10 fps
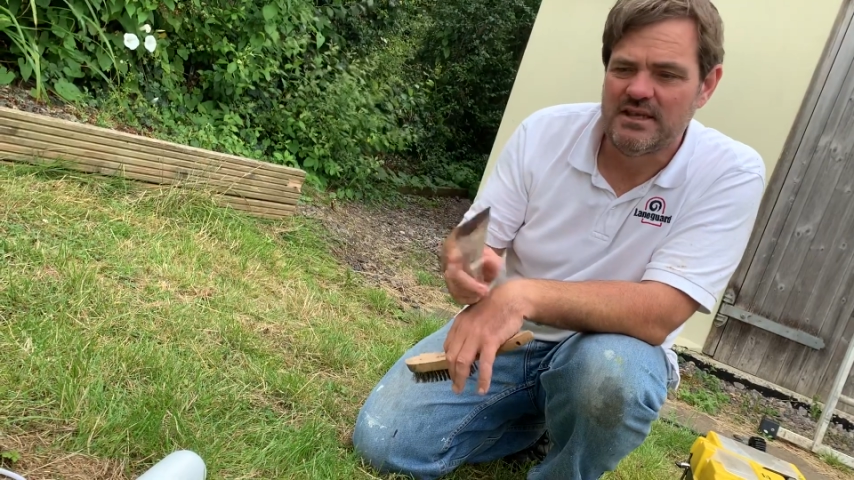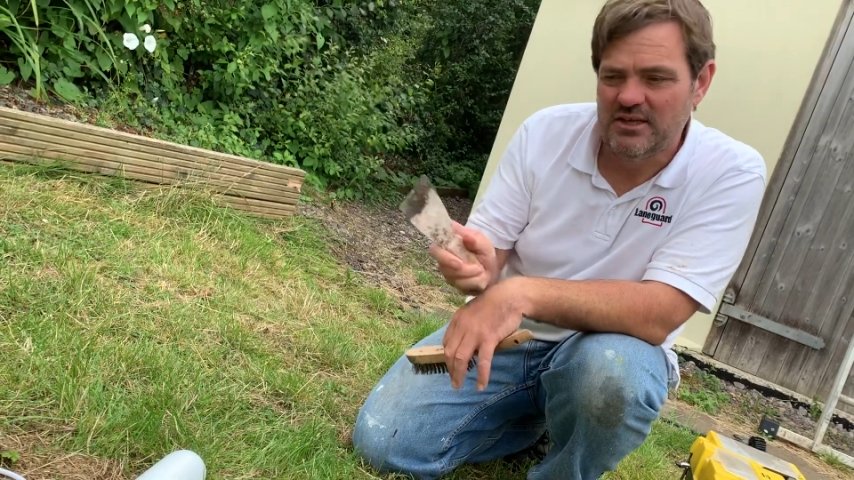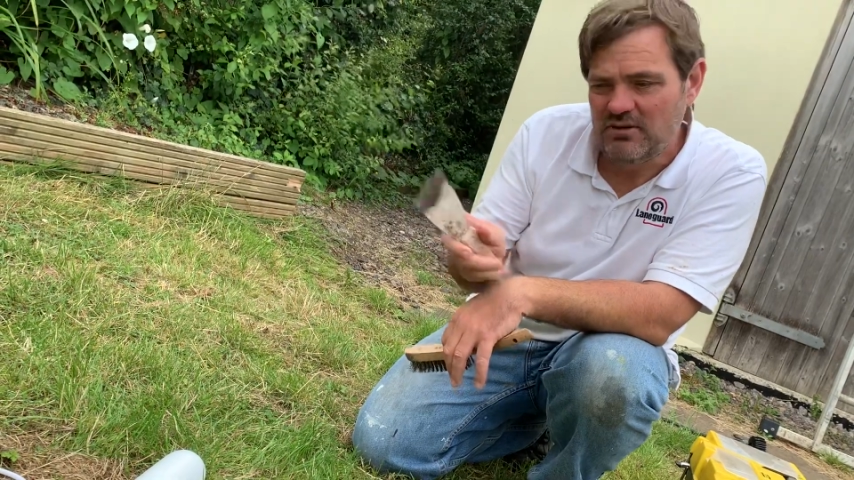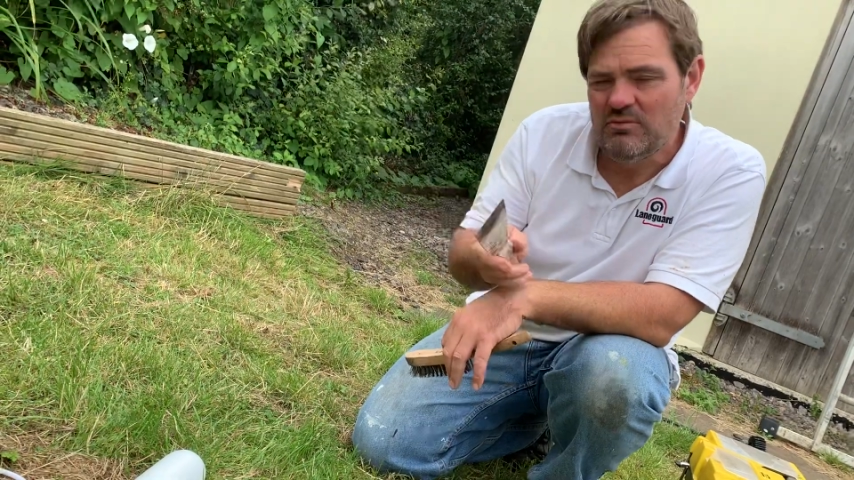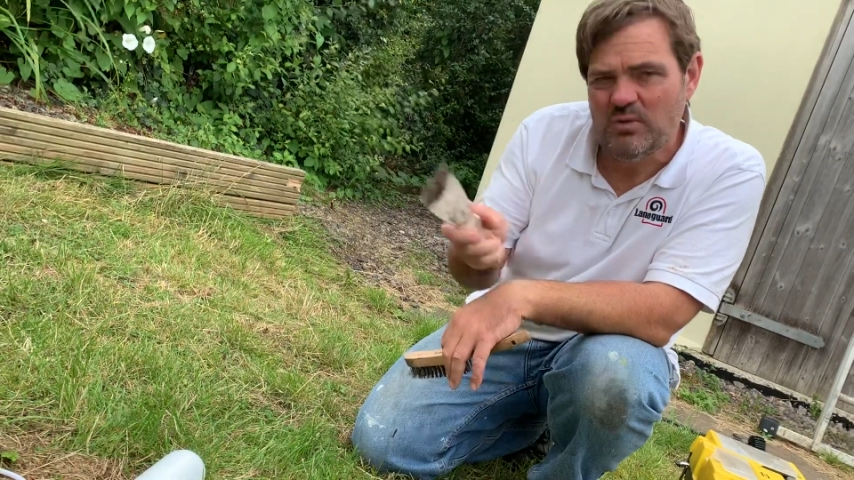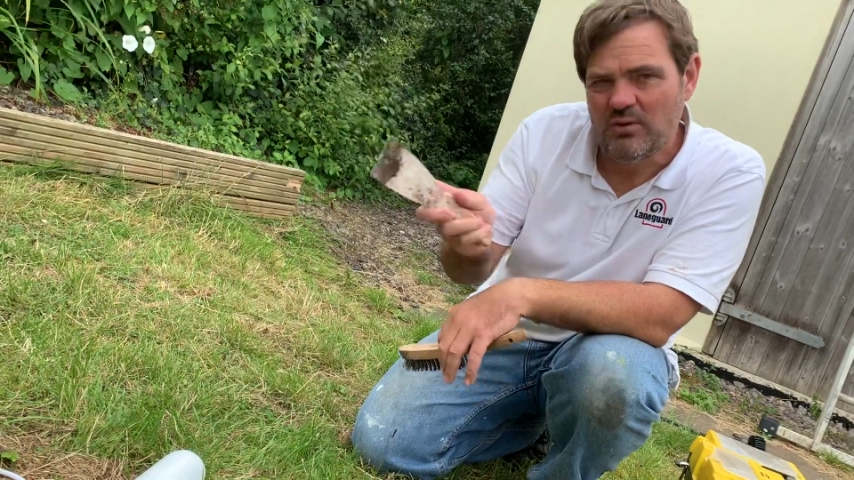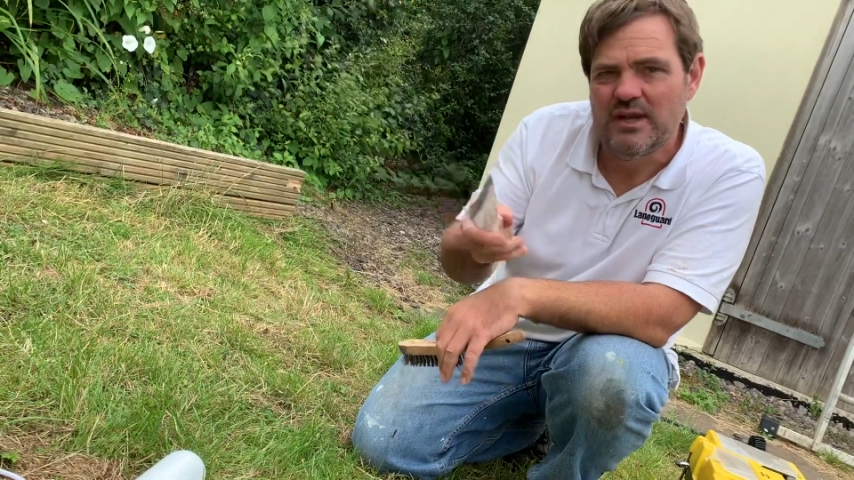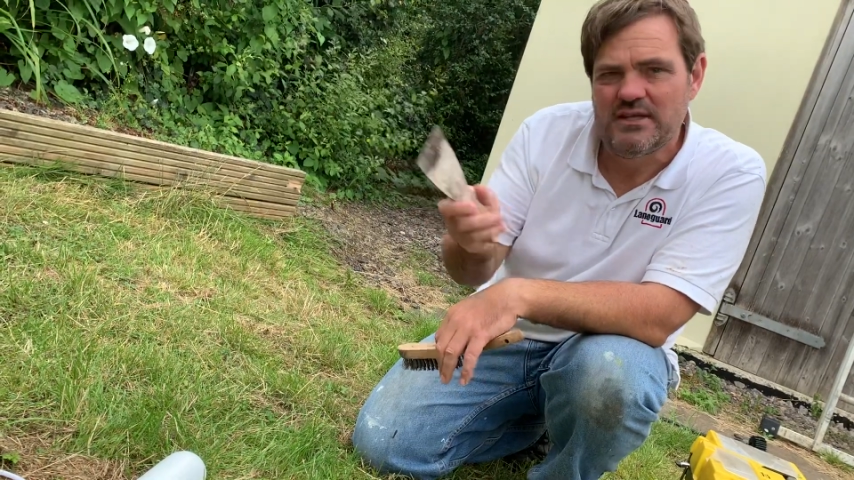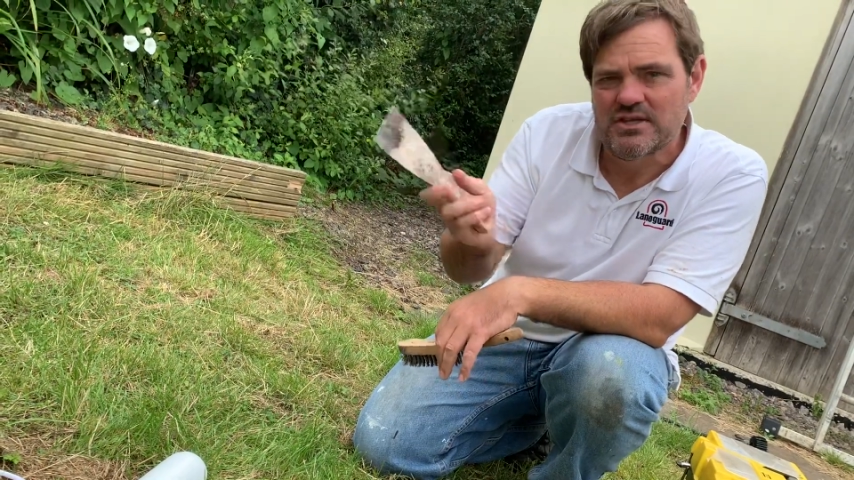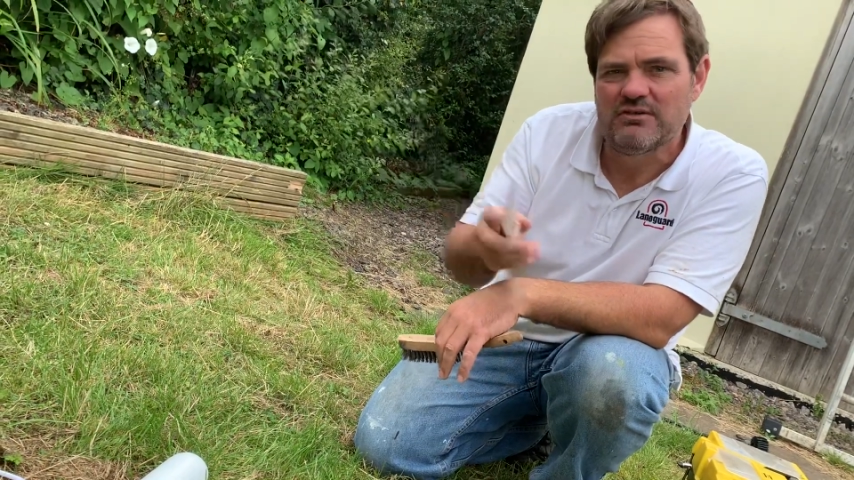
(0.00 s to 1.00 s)
then you will
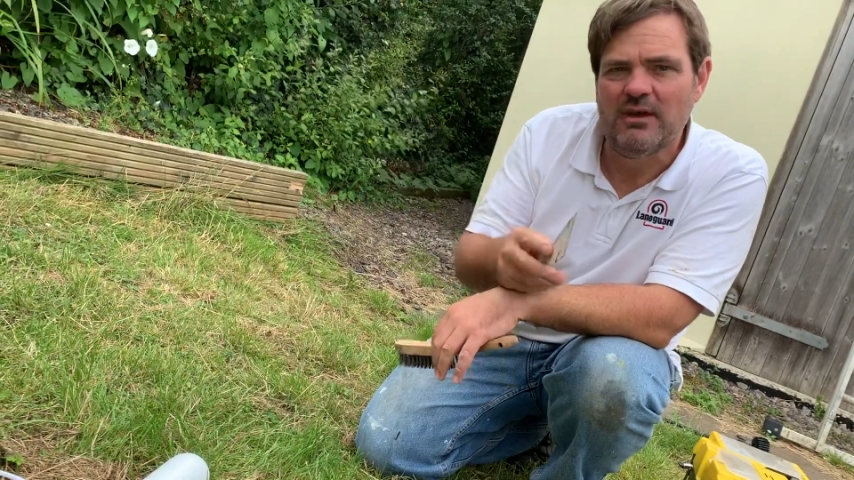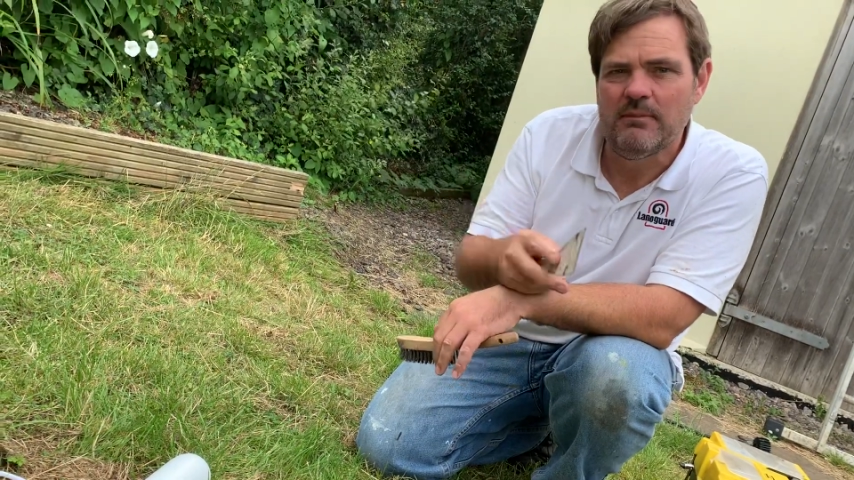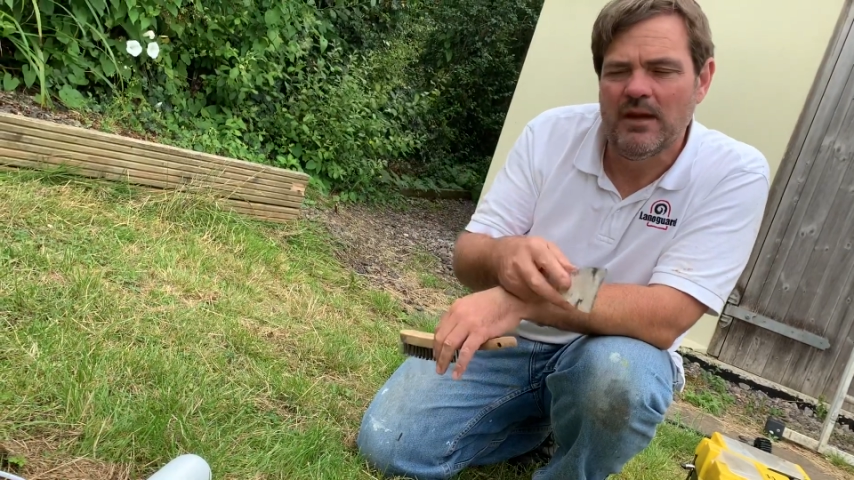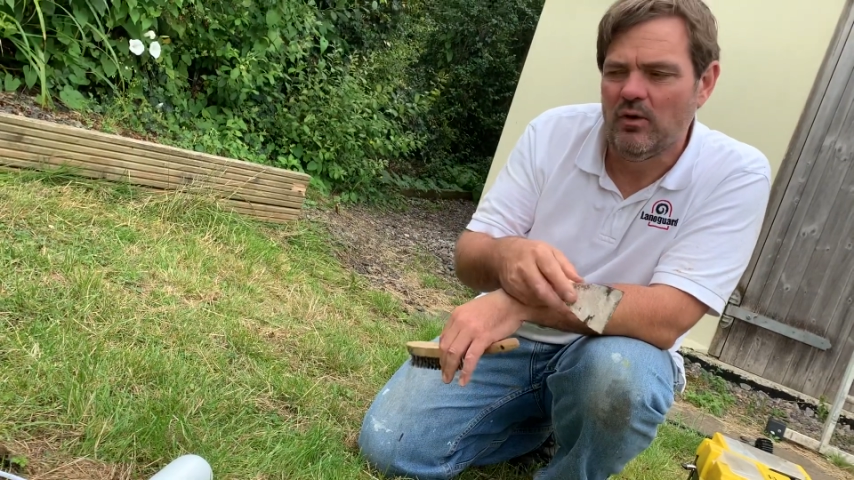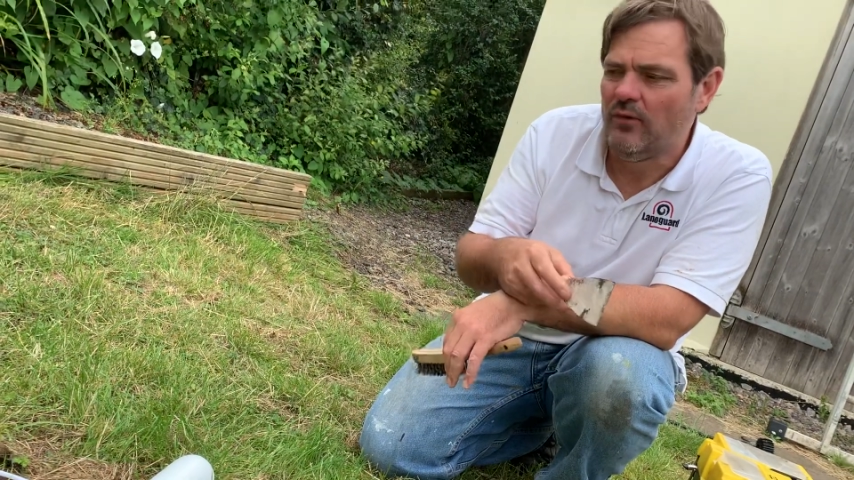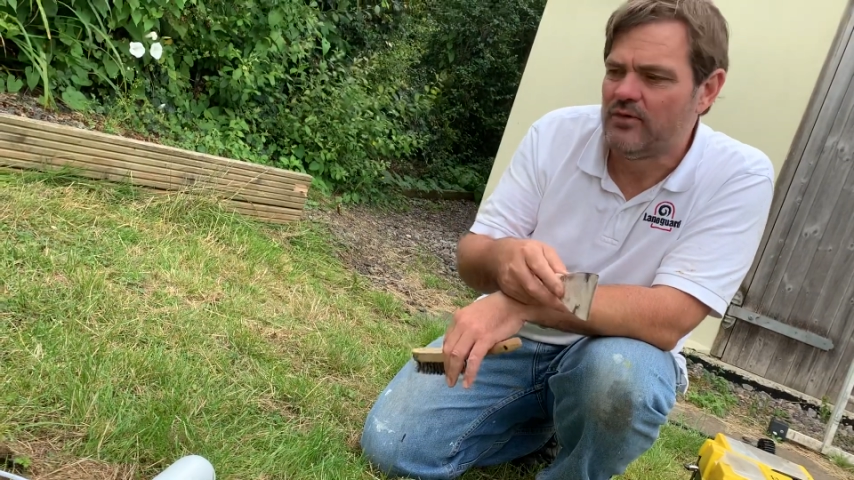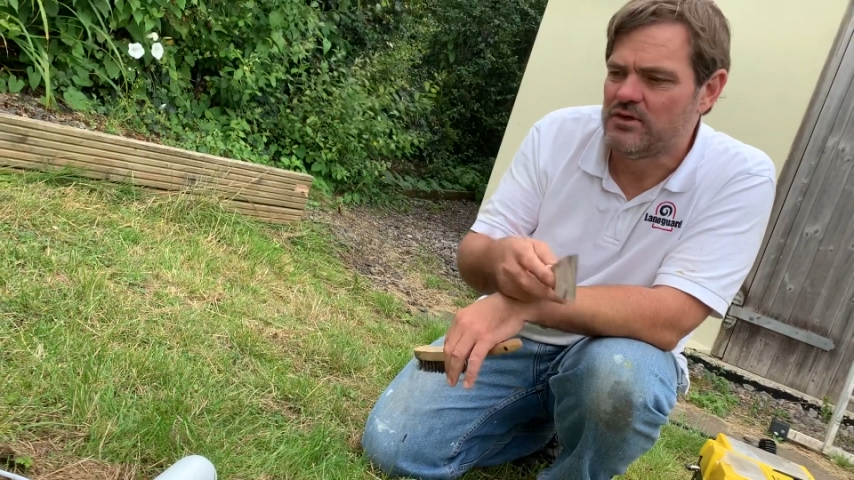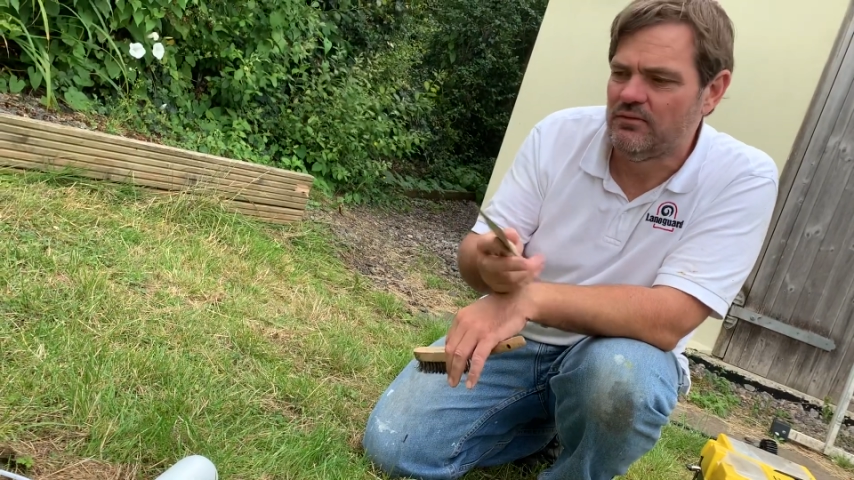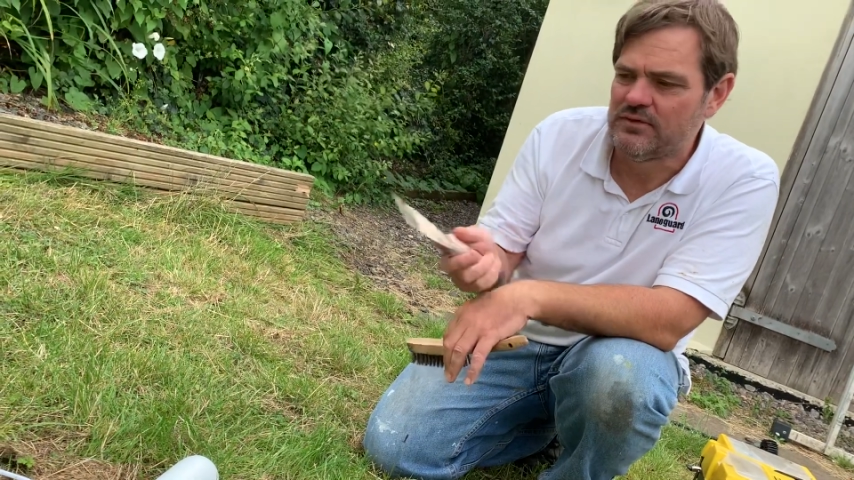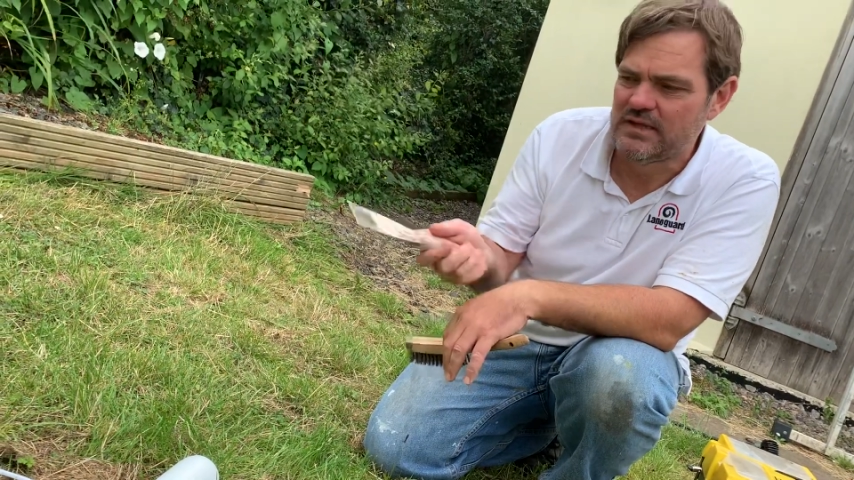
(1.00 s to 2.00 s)
need to scrape that off,
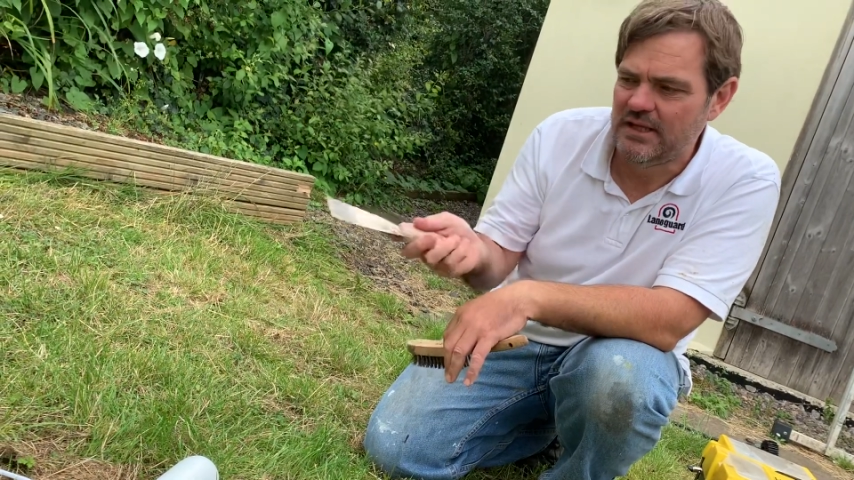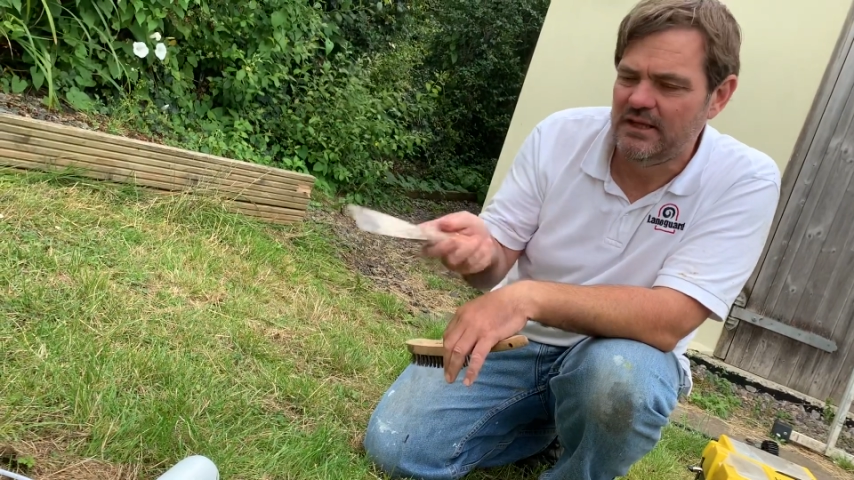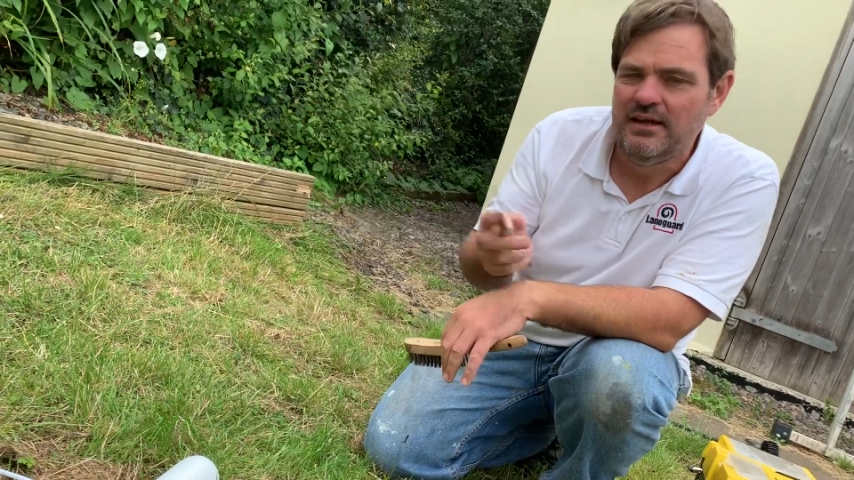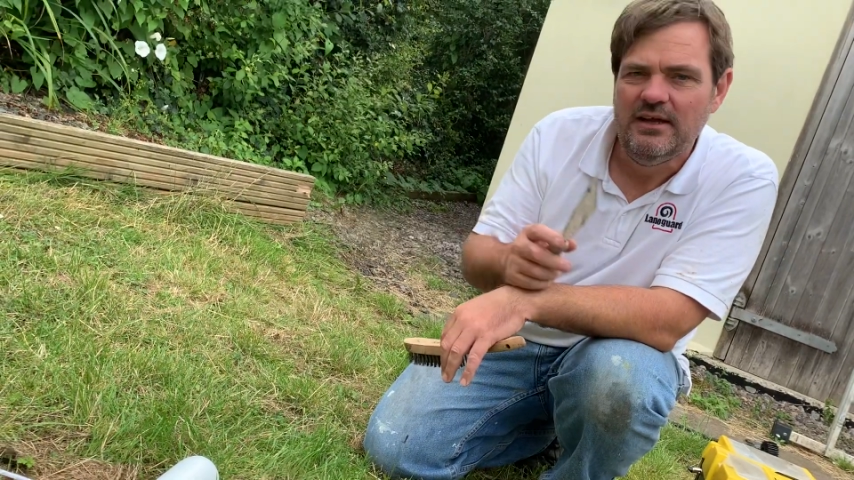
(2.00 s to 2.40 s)
because obviously